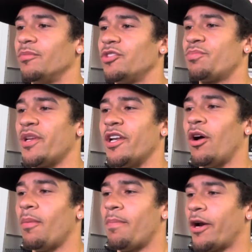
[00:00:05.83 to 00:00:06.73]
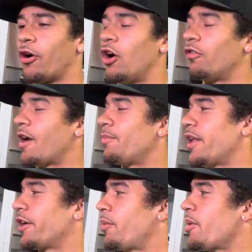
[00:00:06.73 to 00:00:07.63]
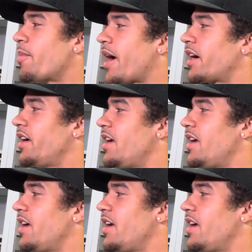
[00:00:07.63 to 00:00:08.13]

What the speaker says: just be a better all-around player coming back.